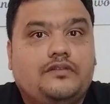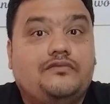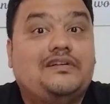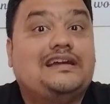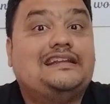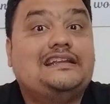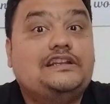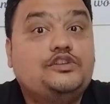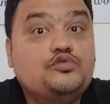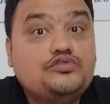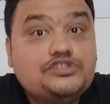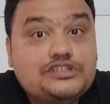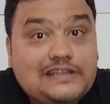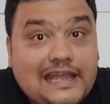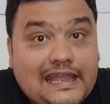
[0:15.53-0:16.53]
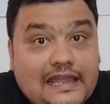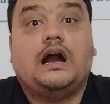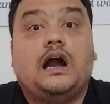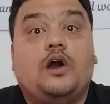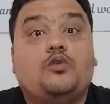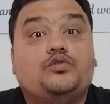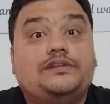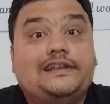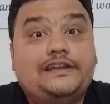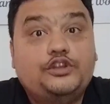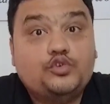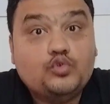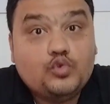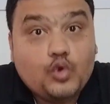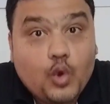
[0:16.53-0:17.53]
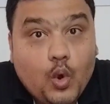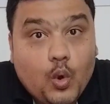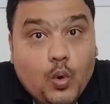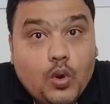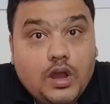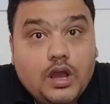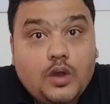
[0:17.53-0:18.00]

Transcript: where did you stay, how did you go,